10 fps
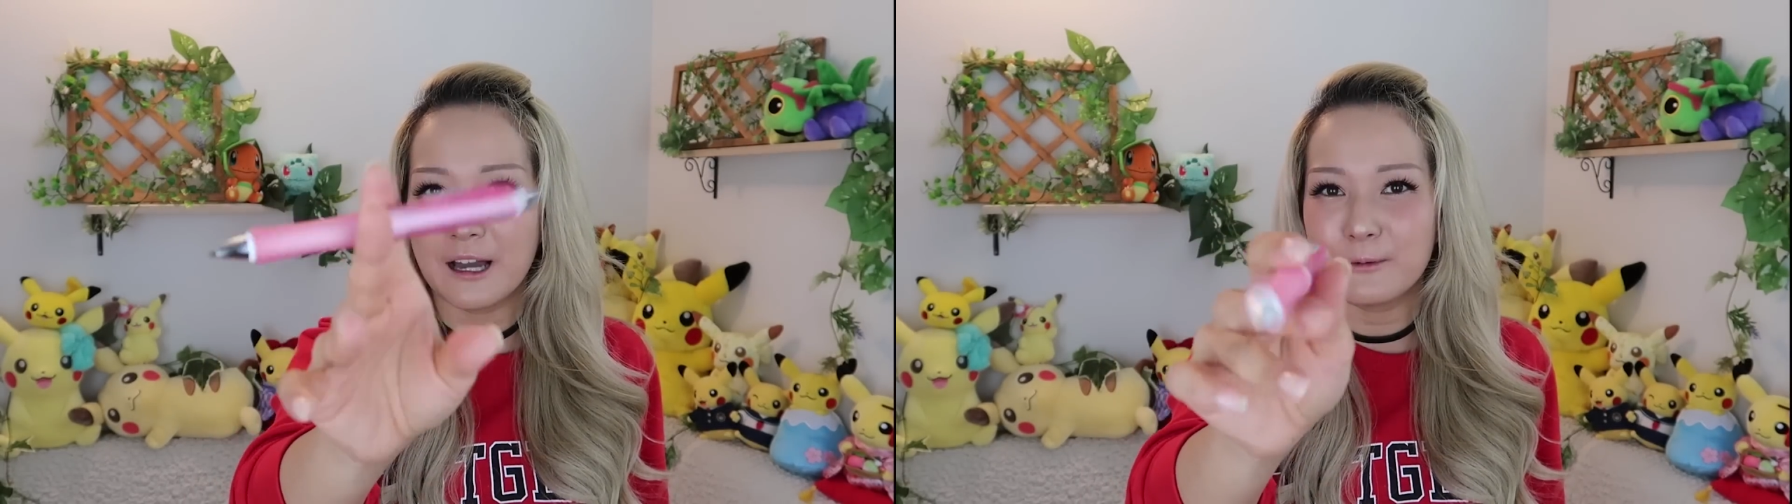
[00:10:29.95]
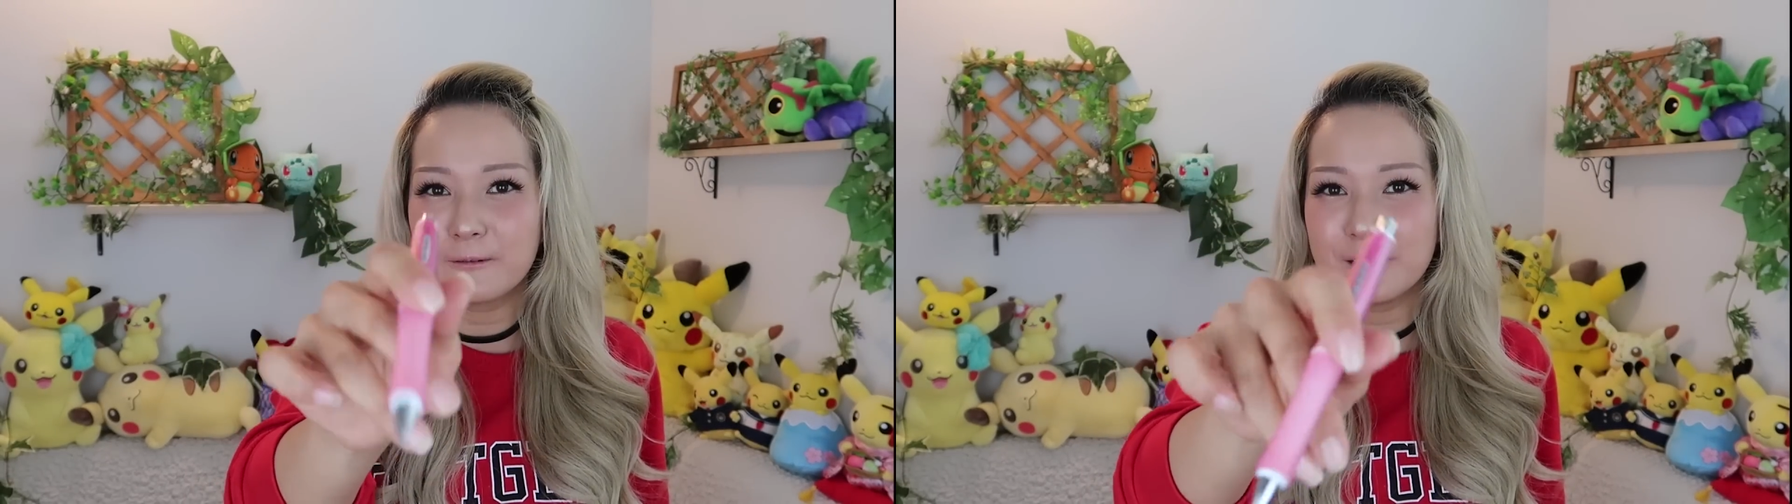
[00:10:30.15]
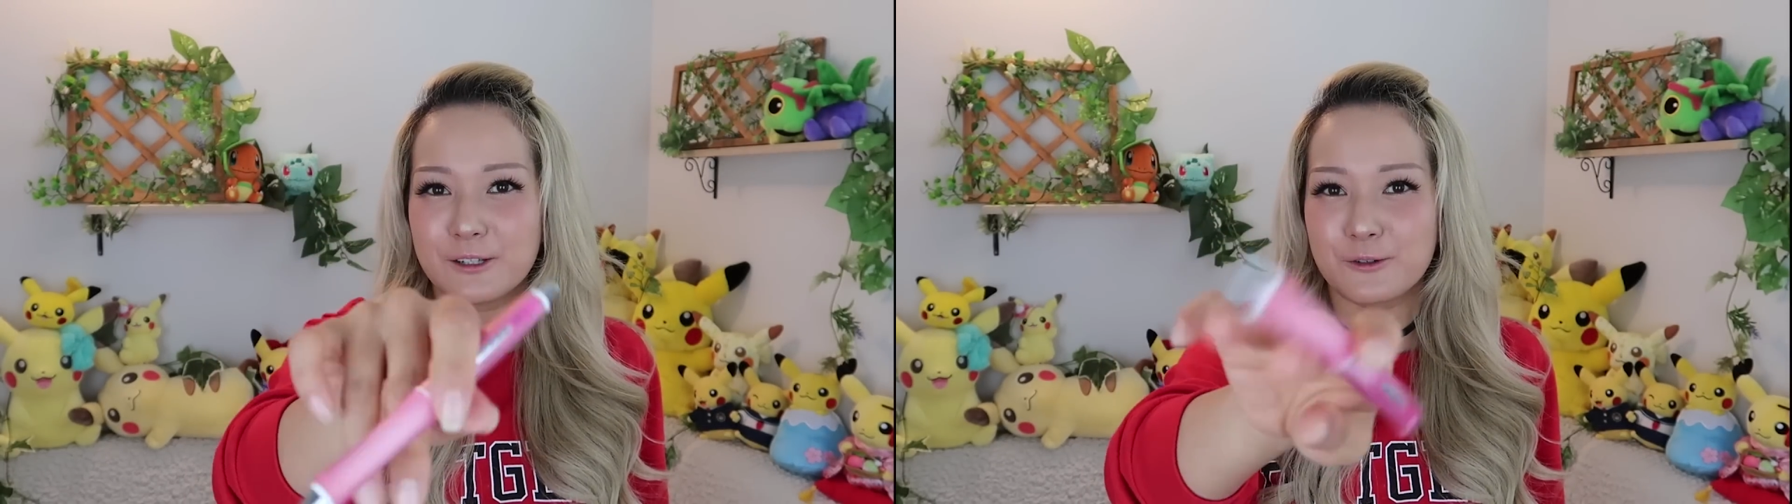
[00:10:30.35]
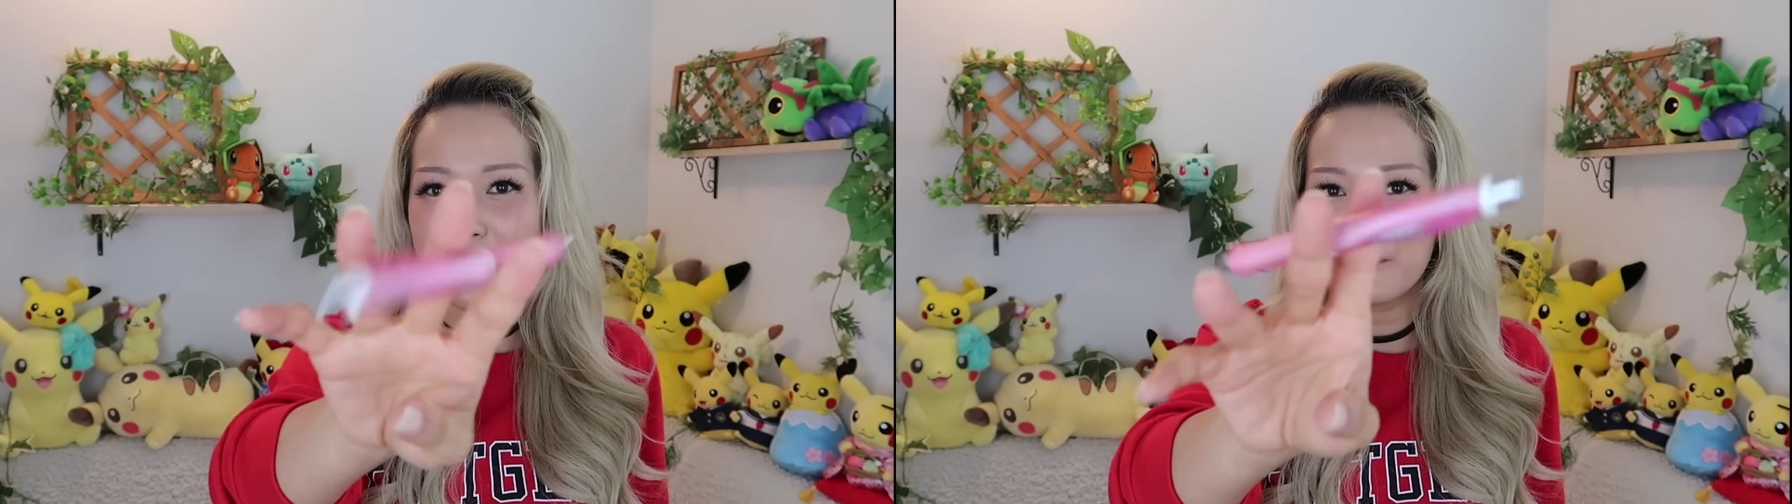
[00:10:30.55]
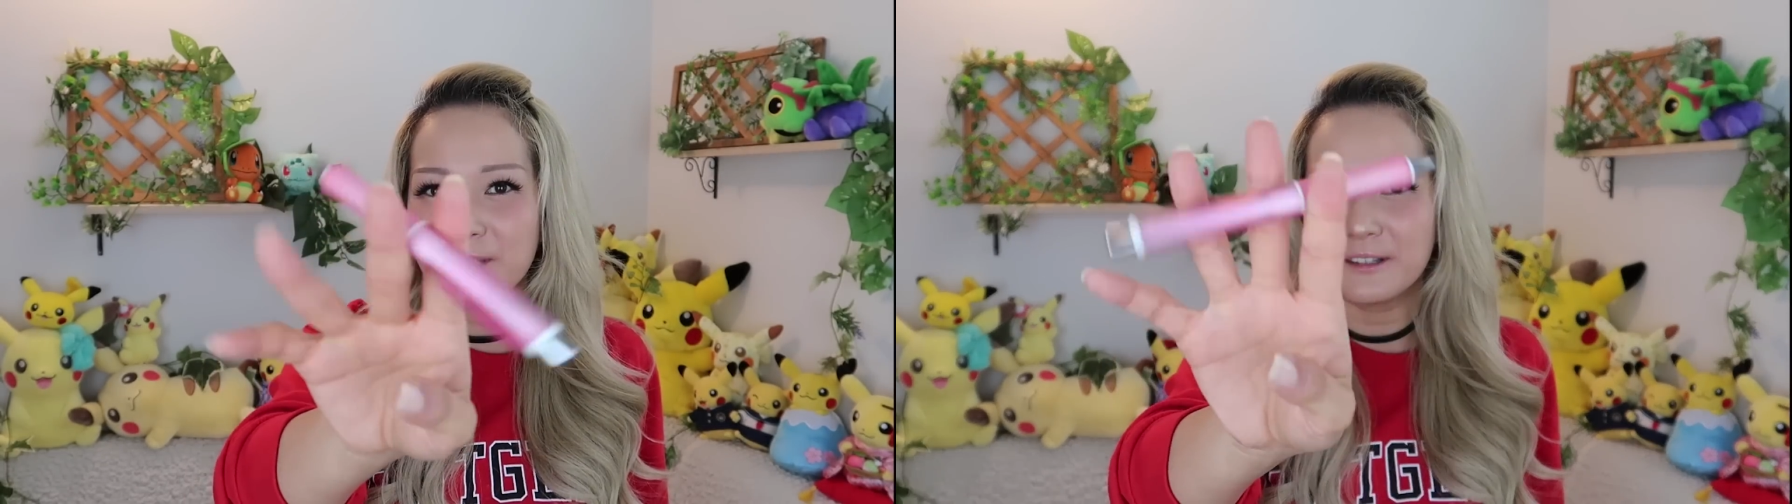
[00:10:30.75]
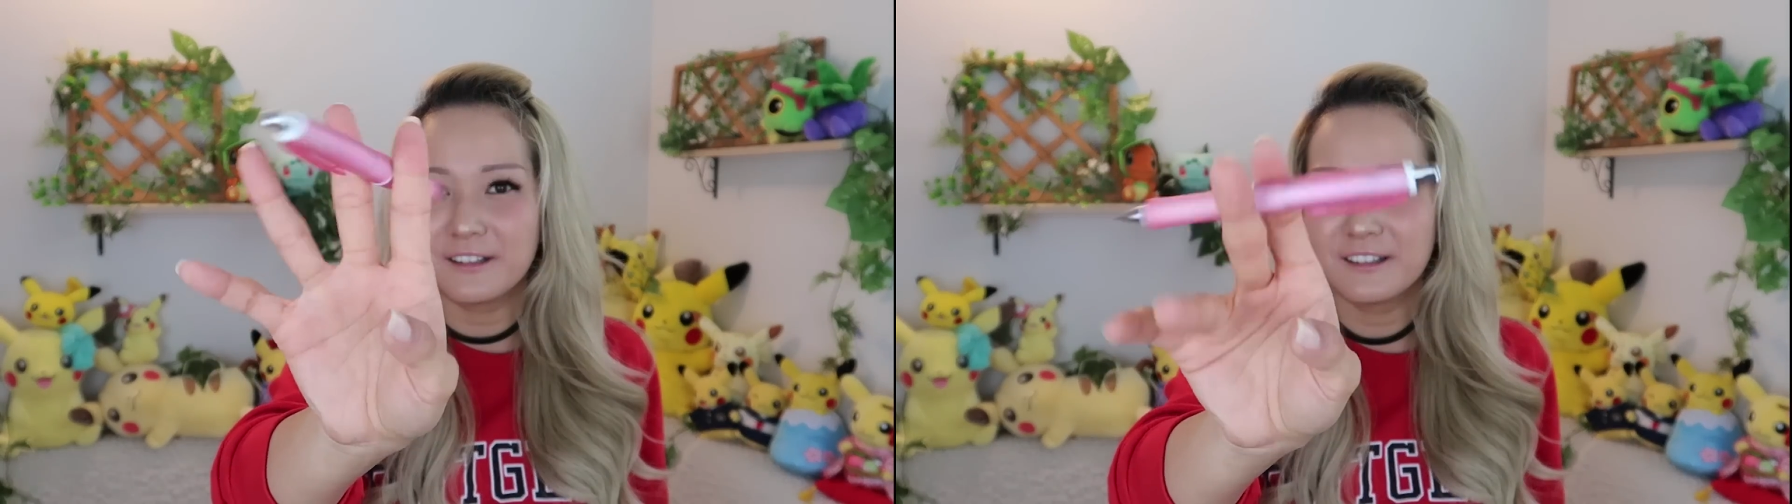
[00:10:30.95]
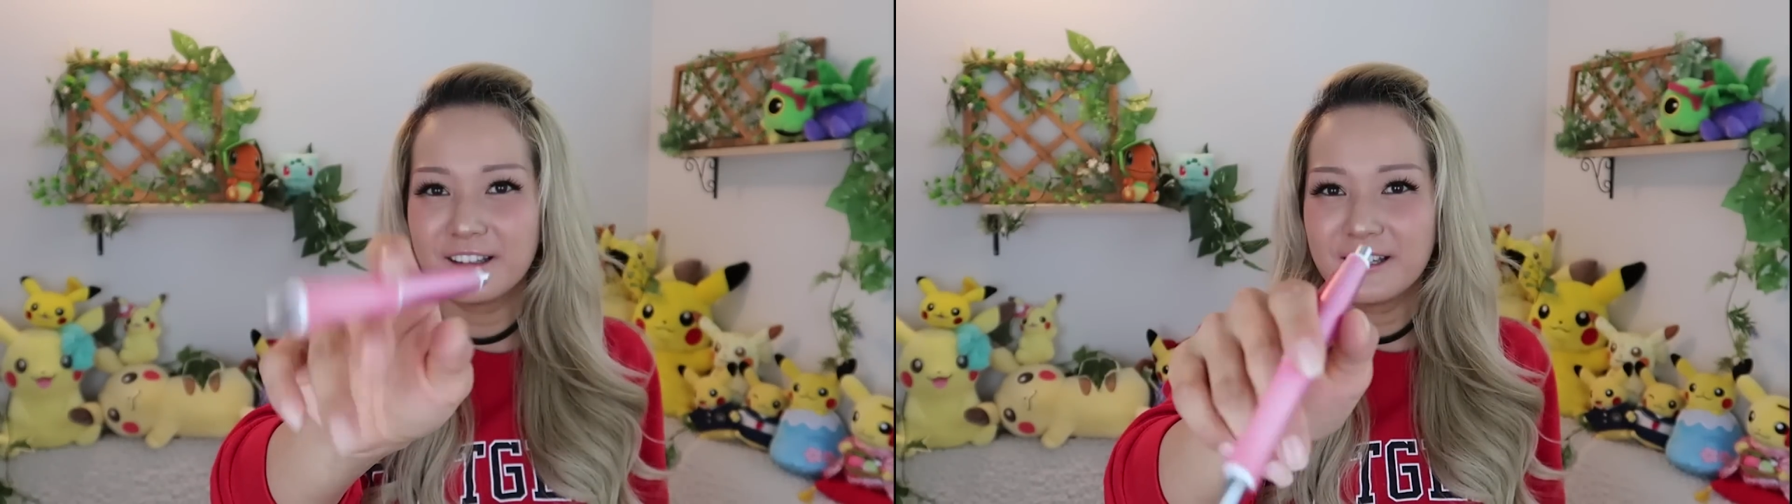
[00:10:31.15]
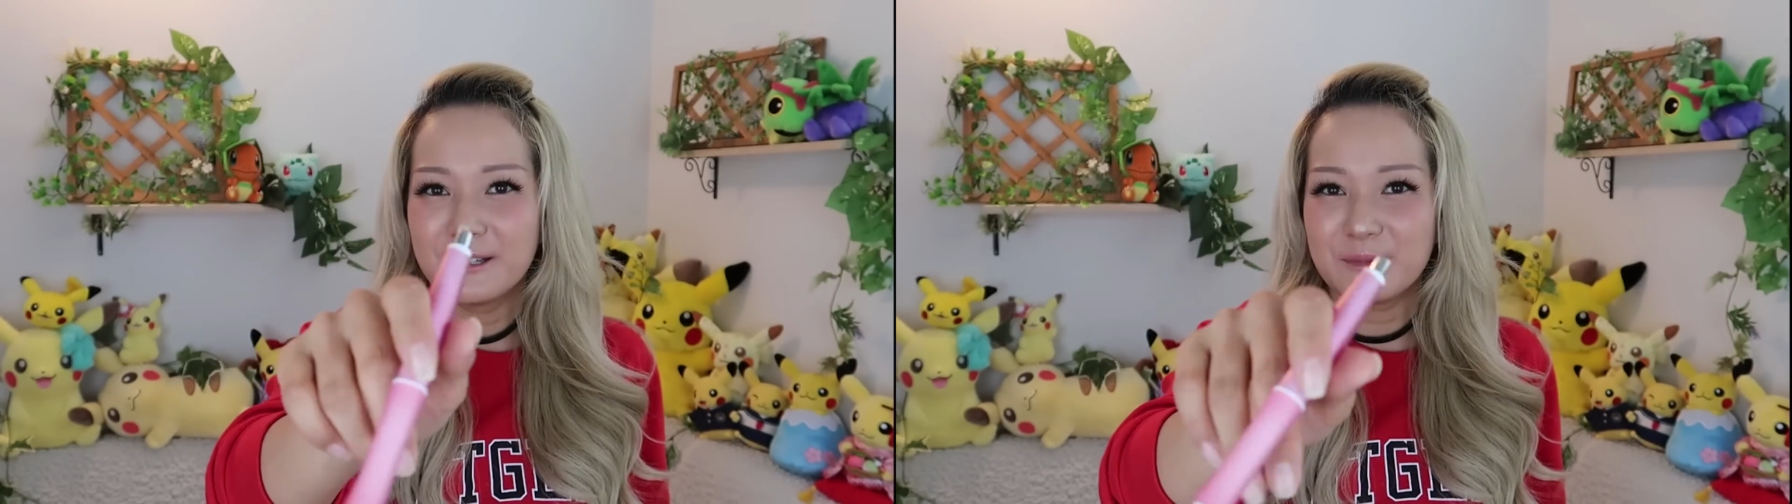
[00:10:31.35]
I'm afraid to drop it,
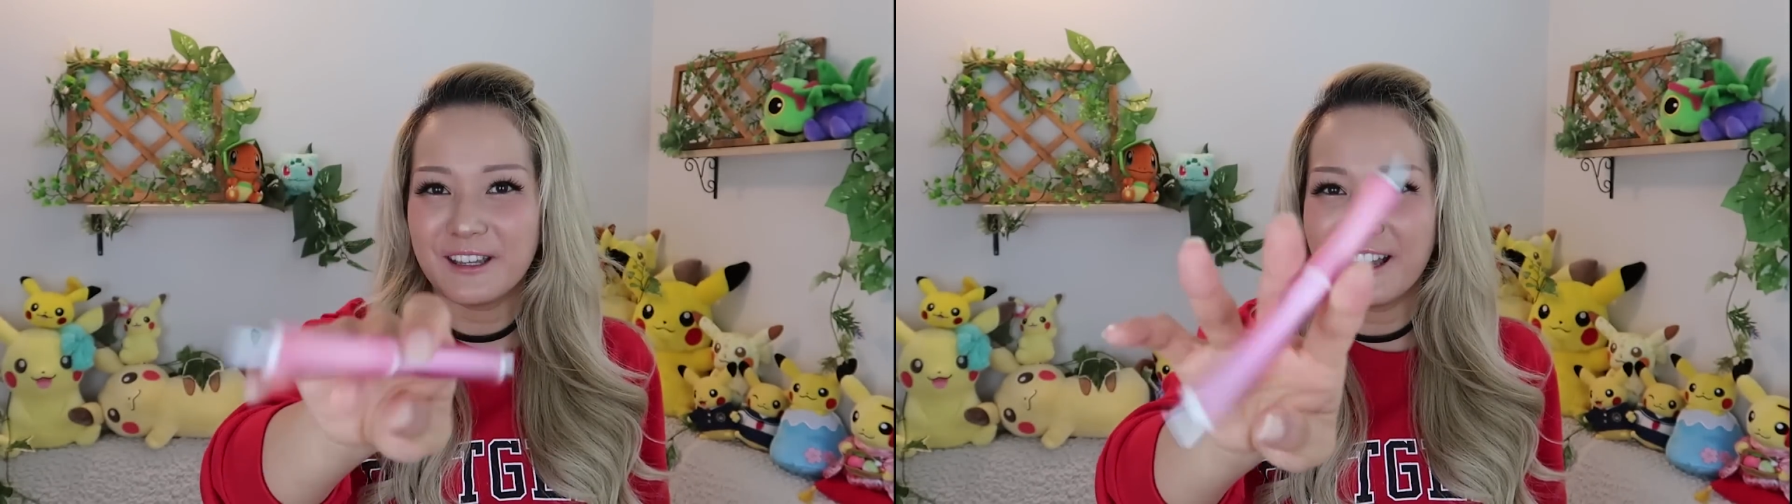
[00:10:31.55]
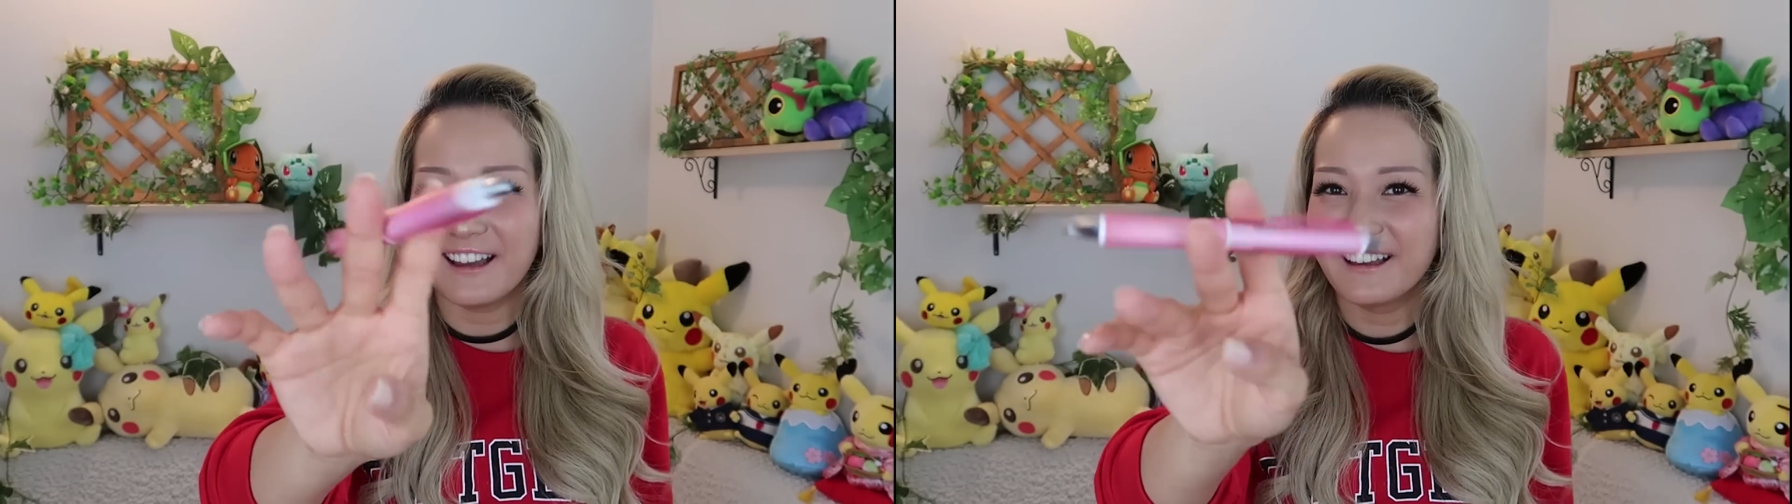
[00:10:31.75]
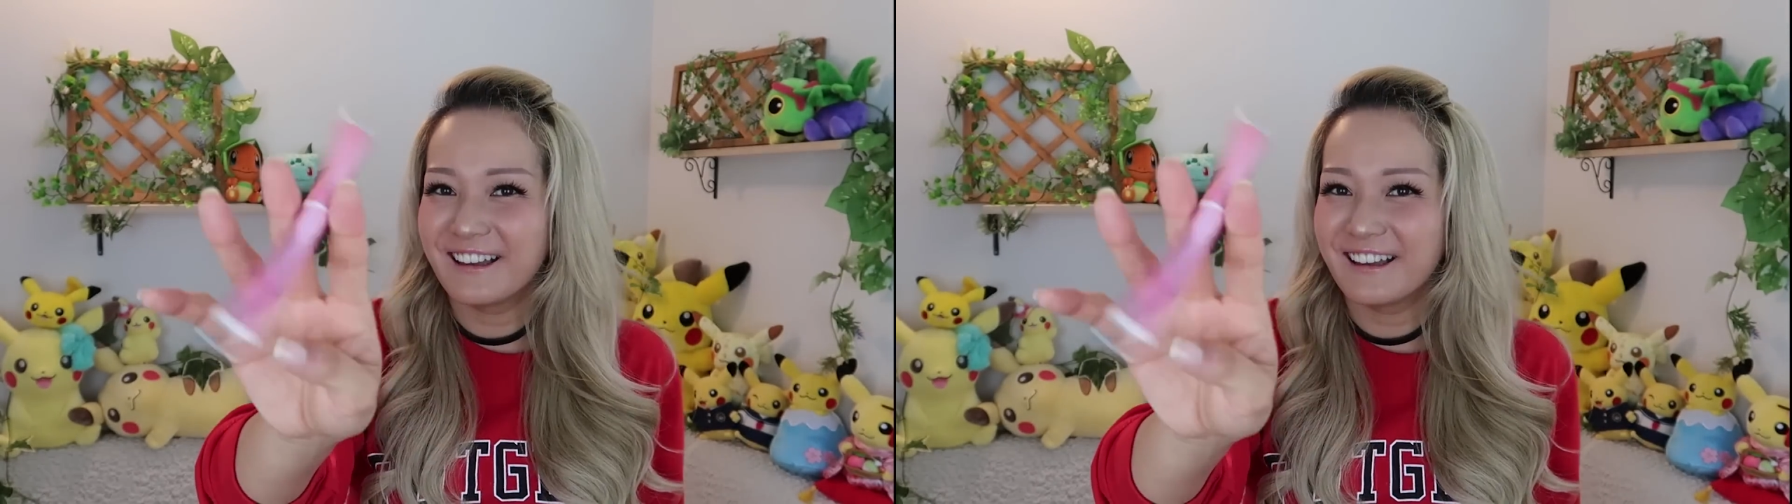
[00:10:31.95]
but yeah.